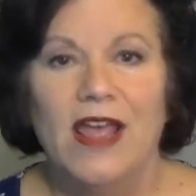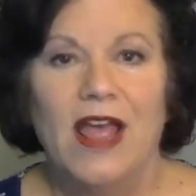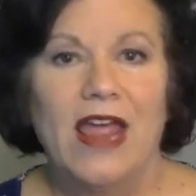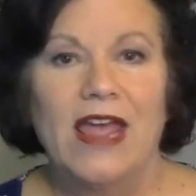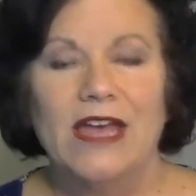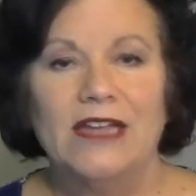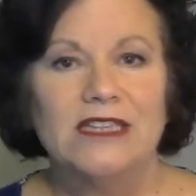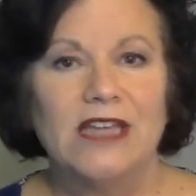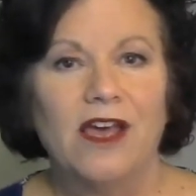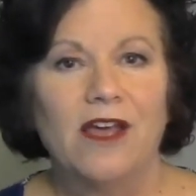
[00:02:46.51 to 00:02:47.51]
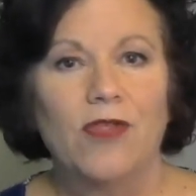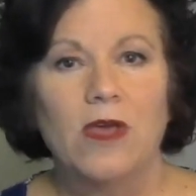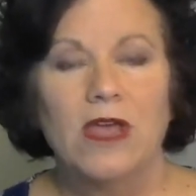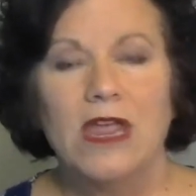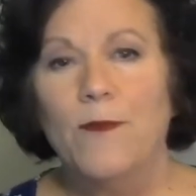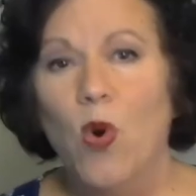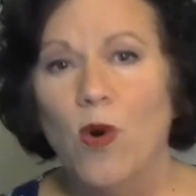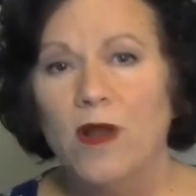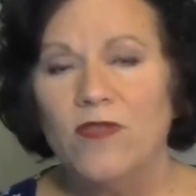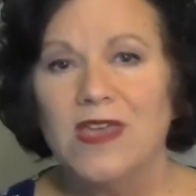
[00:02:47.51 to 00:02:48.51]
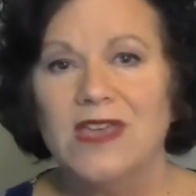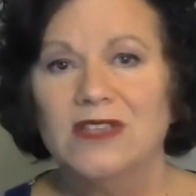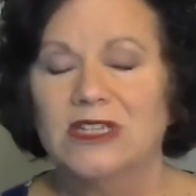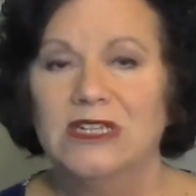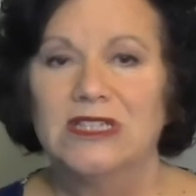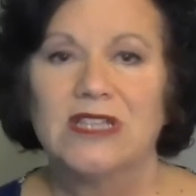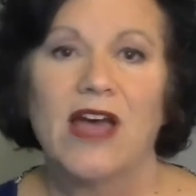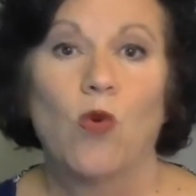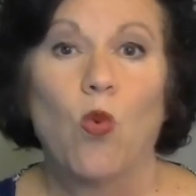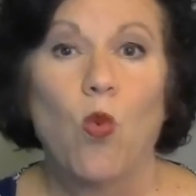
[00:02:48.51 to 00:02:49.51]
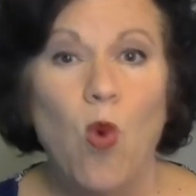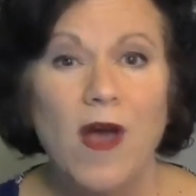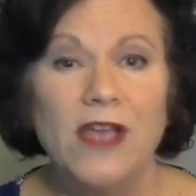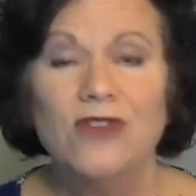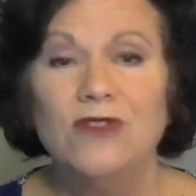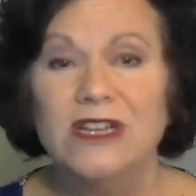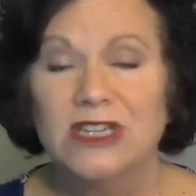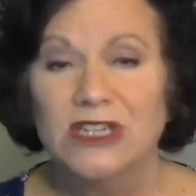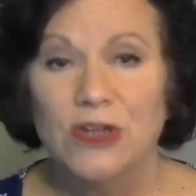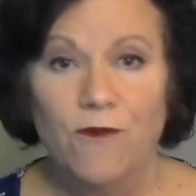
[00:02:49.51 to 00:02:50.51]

And the important thing is to decide what you need to do